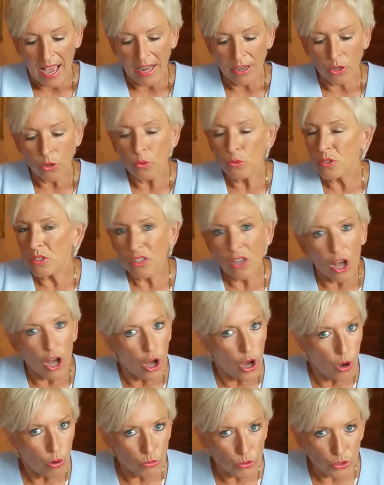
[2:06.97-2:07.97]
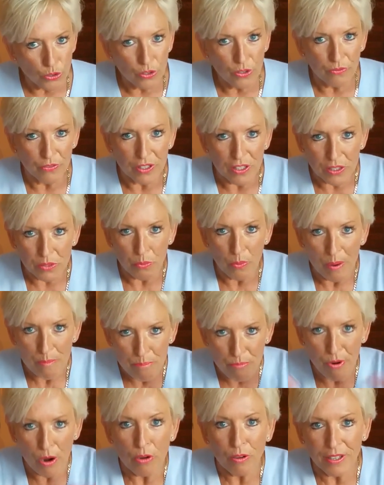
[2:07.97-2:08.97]
and of course our whole universe,
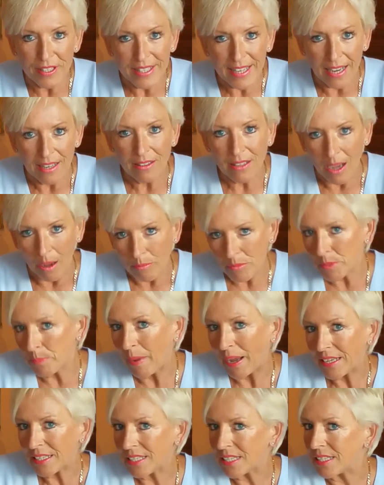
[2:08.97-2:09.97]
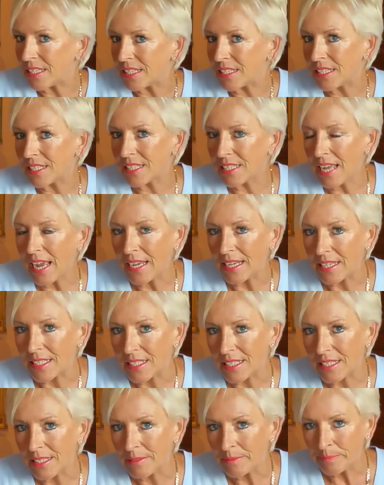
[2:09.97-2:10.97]
when broken down, comes back to this
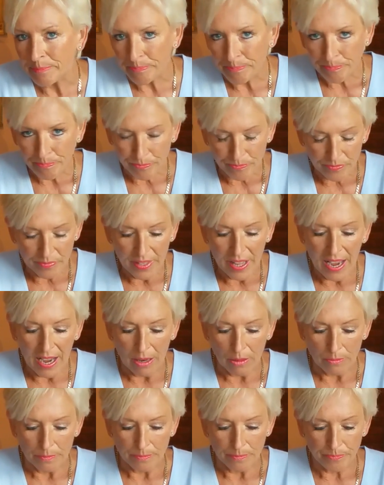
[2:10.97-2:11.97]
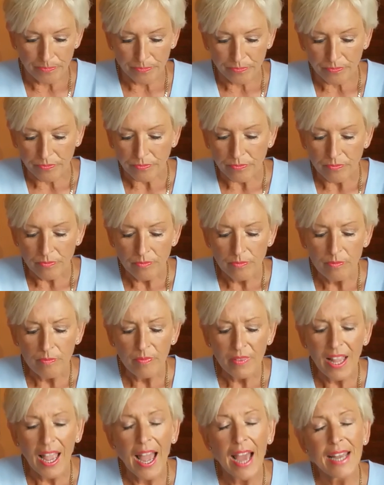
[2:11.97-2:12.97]
state. Now,
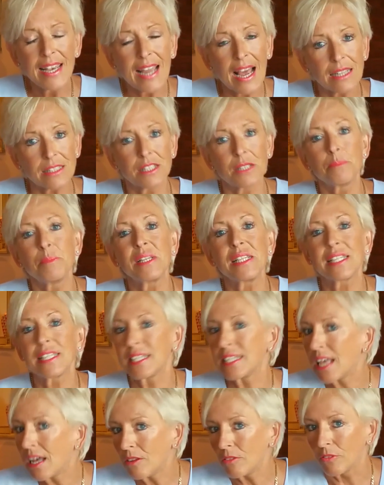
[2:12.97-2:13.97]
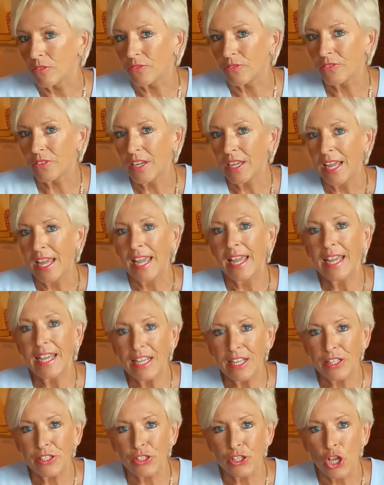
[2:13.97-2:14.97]
an atom itself
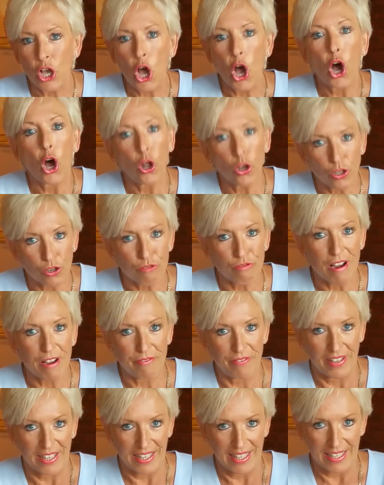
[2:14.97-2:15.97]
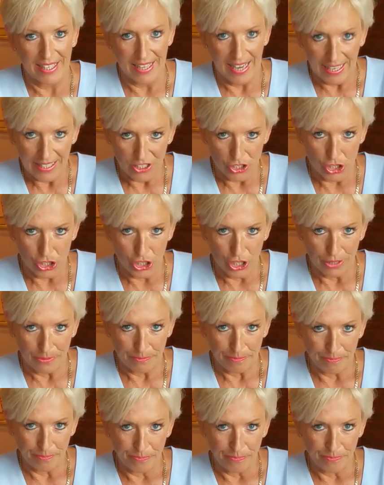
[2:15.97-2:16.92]
is holographic in nature.